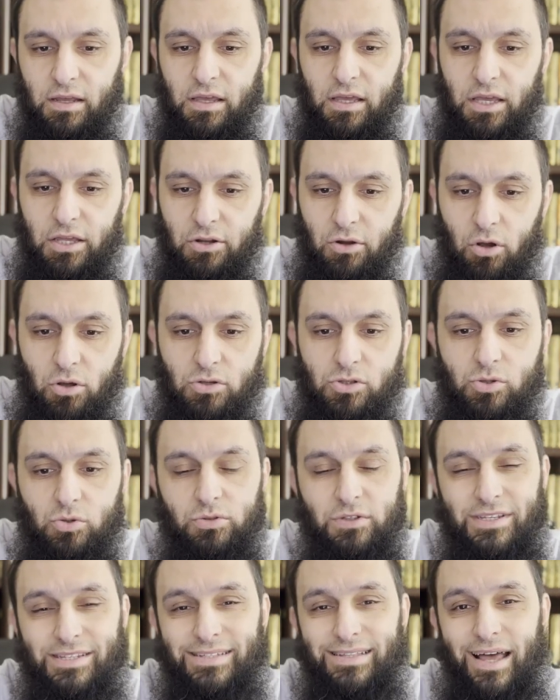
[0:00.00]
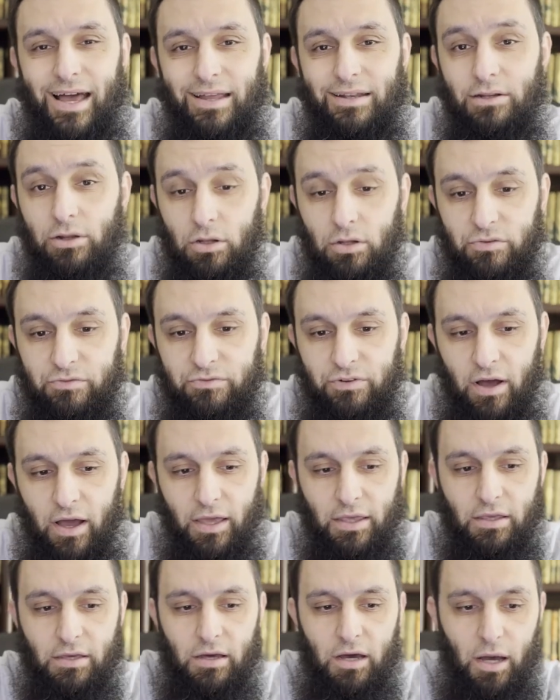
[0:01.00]
it also does not
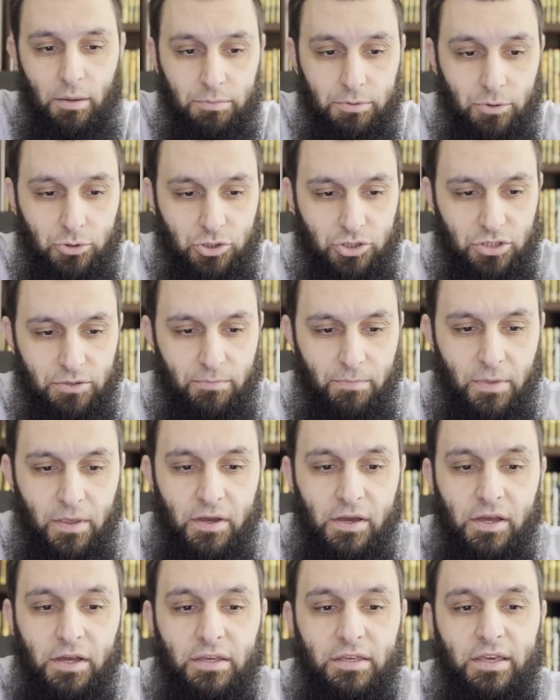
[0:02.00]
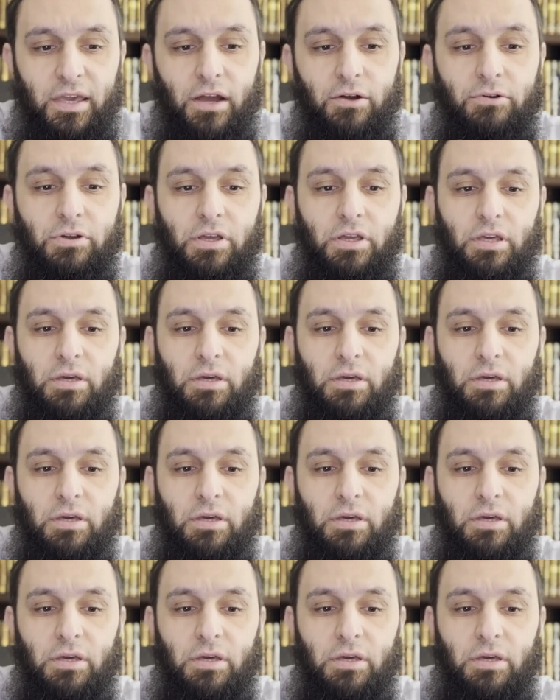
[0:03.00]
nullify ablution. Carrying